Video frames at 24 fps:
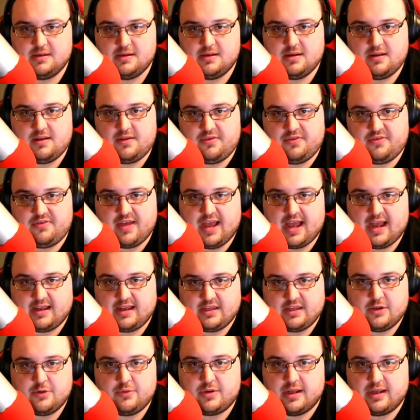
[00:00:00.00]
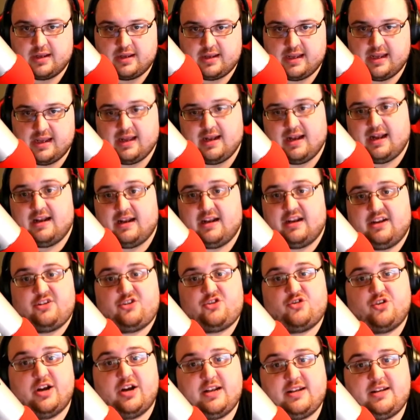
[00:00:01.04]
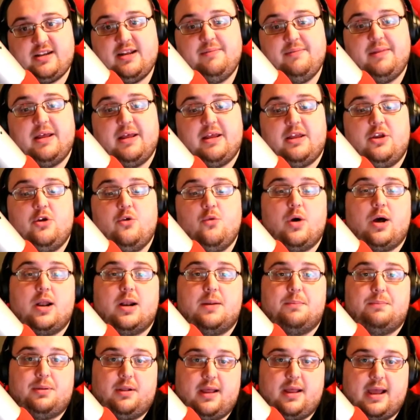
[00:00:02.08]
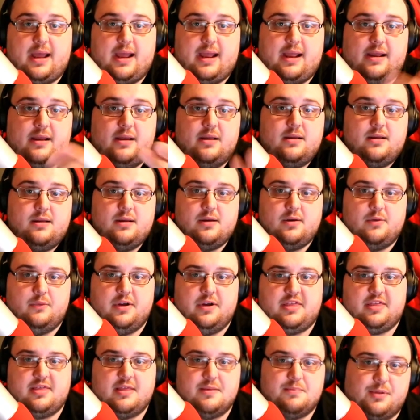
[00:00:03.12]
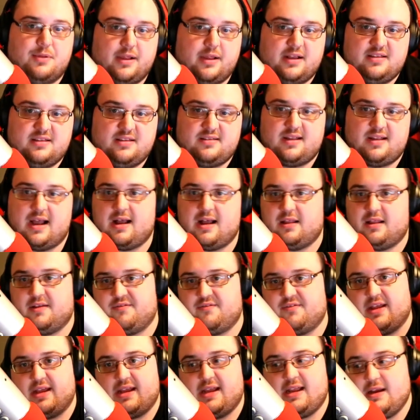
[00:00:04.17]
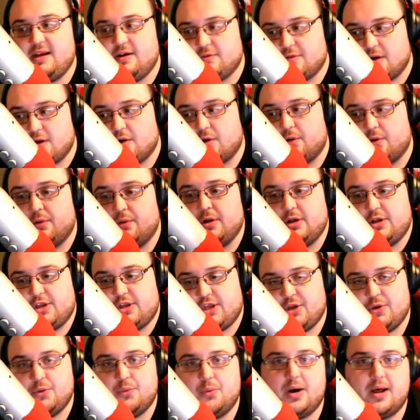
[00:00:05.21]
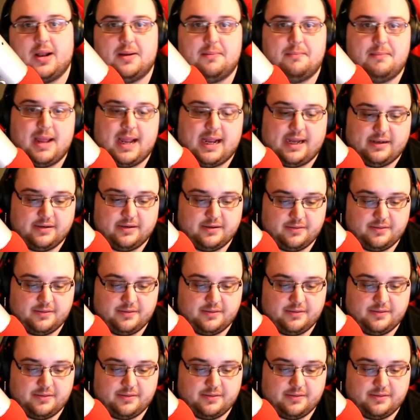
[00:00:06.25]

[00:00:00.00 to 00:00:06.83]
that you can get and a strike team that you want to play with the play style of the hero you want to main.